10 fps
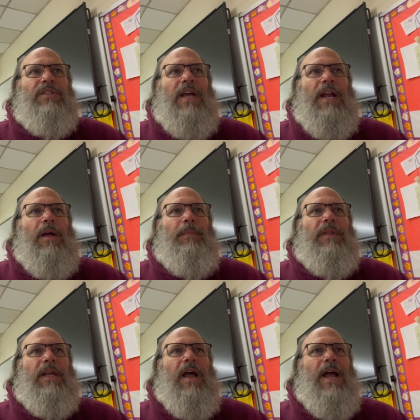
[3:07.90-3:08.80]
sign up
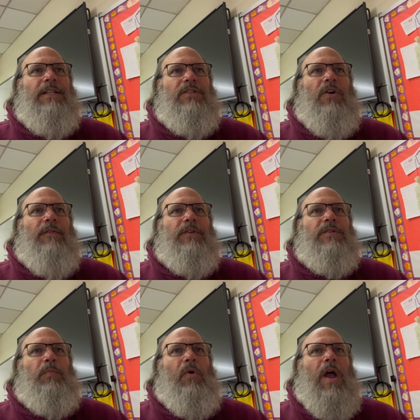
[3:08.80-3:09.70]
in the guidance office
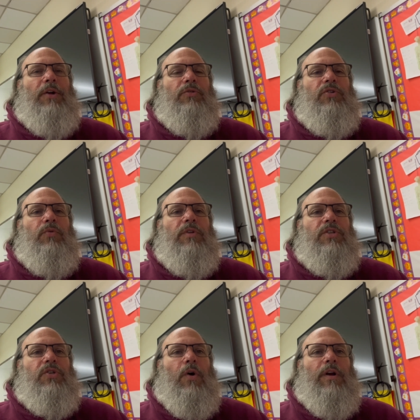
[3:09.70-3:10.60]
prior to the
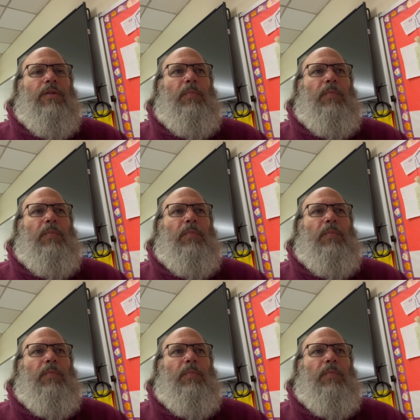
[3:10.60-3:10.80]
start of the